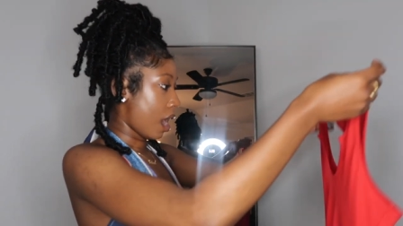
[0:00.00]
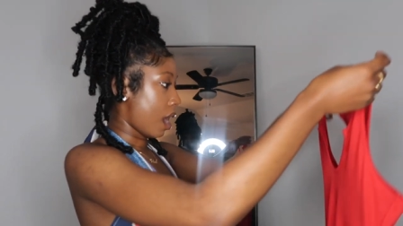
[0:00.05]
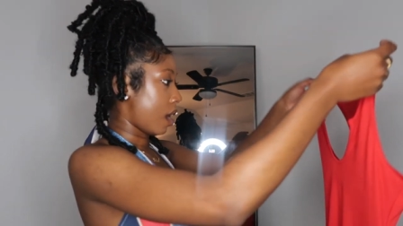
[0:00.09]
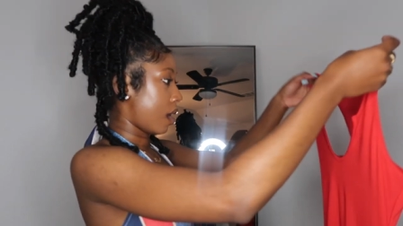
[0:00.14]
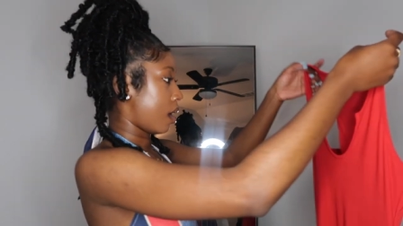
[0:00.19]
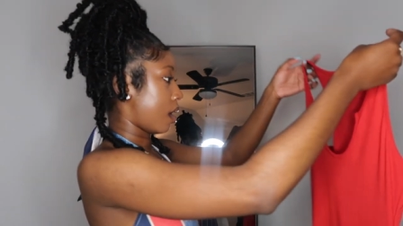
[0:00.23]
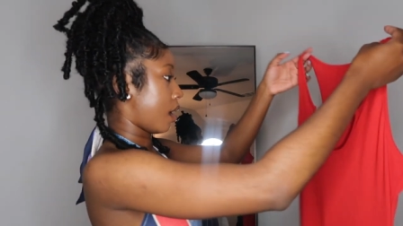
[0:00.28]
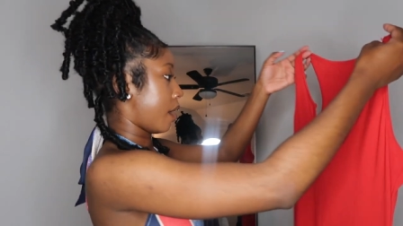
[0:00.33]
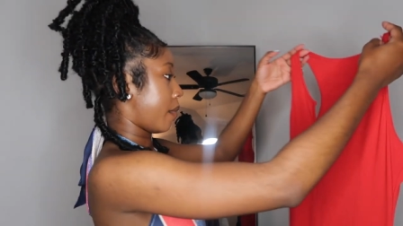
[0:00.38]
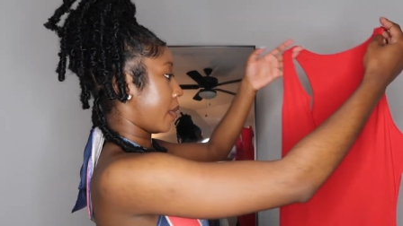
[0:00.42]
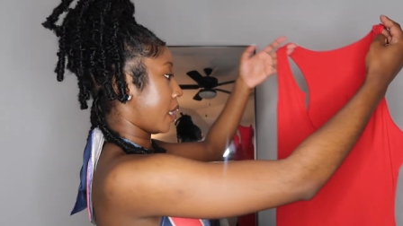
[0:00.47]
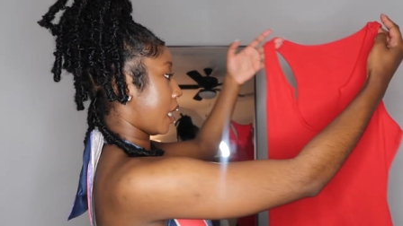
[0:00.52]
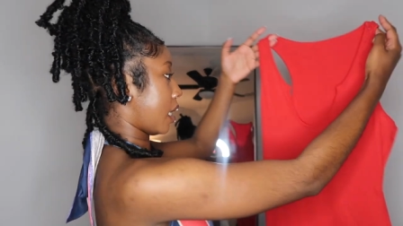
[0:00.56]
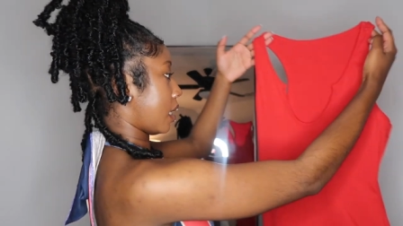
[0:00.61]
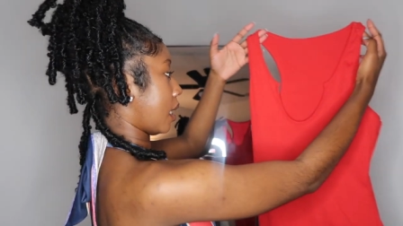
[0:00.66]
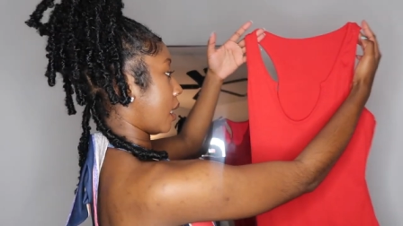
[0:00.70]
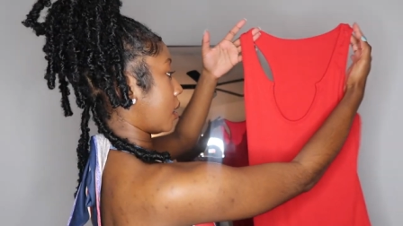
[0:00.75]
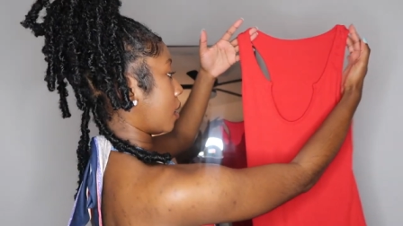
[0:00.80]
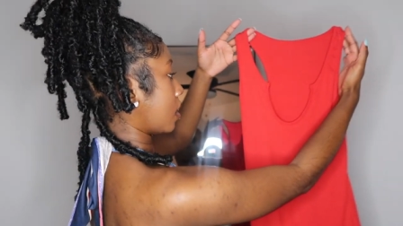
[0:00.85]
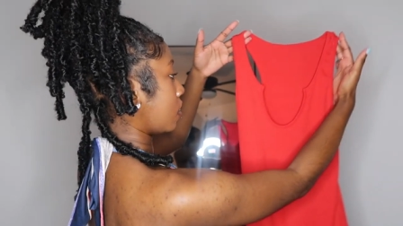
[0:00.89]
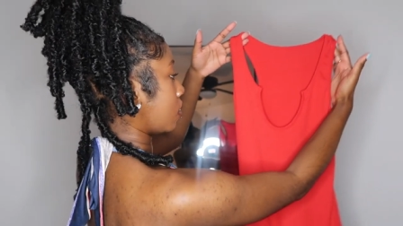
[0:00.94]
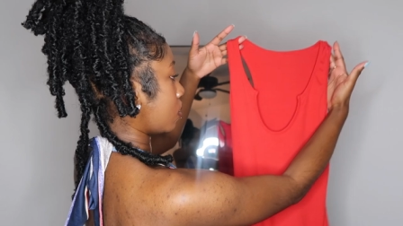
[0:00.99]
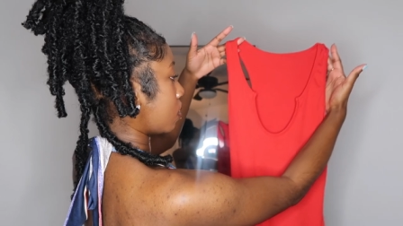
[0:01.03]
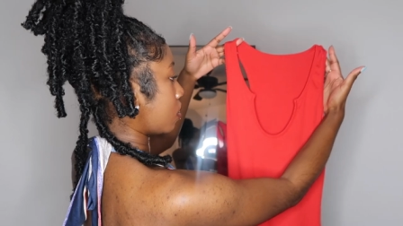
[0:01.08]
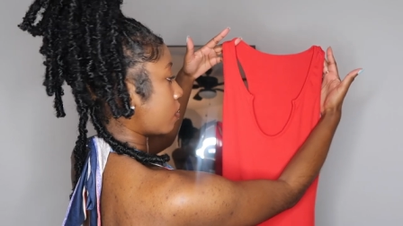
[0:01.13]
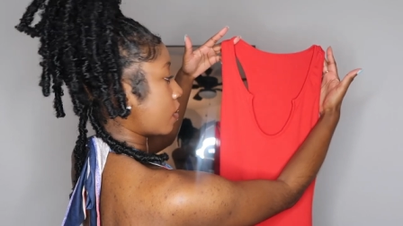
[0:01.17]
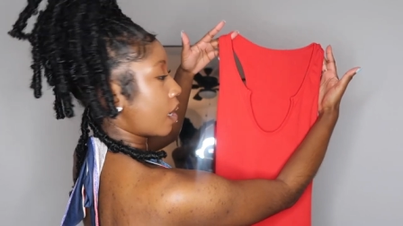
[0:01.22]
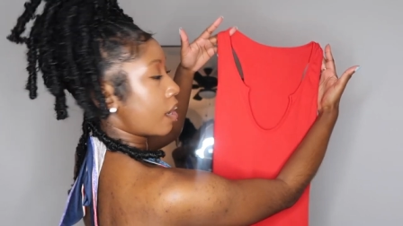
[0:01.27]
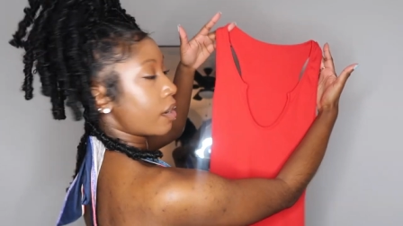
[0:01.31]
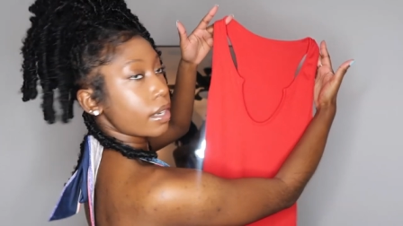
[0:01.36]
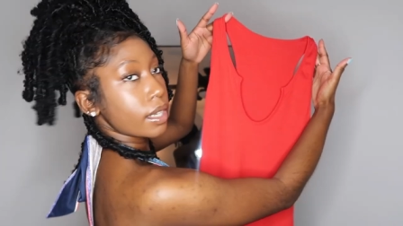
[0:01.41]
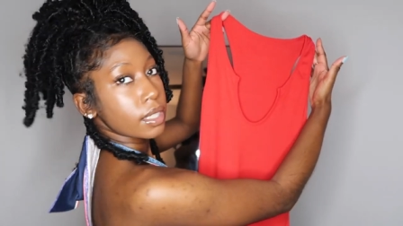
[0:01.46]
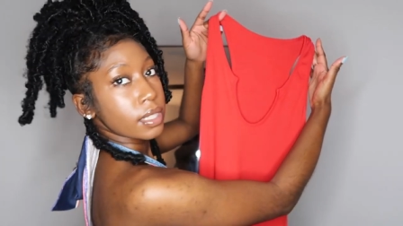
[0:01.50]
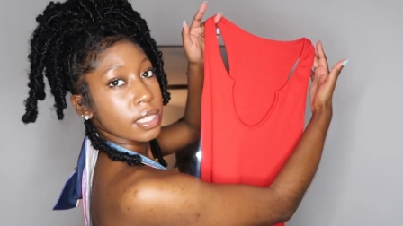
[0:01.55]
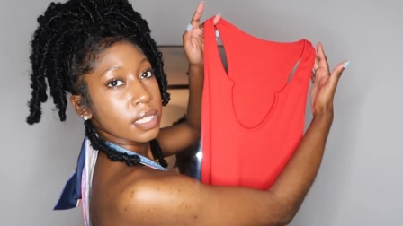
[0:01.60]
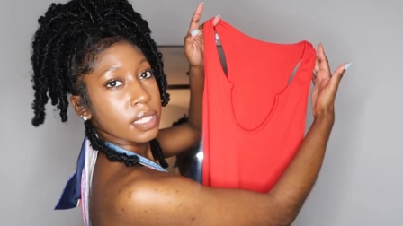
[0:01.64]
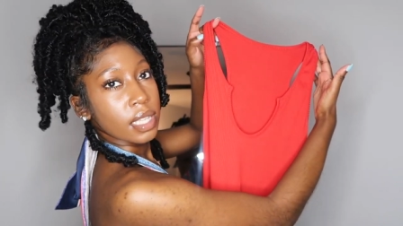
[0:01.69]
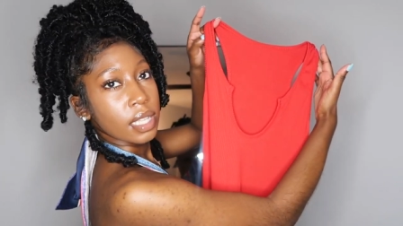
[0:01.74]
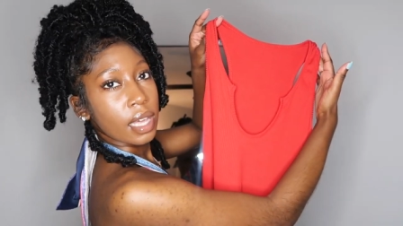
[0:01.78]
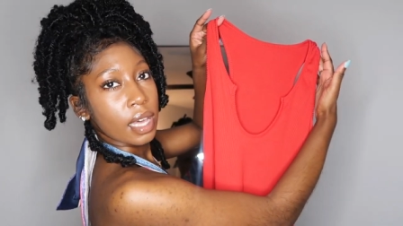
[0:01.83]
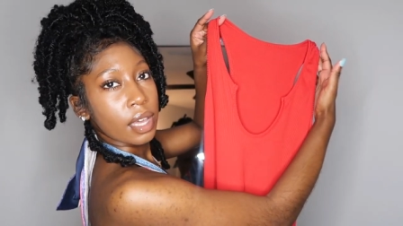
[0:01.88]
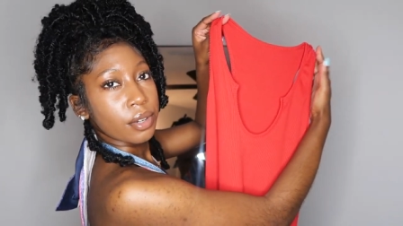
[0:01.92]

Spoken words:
And I like the little rounding detail.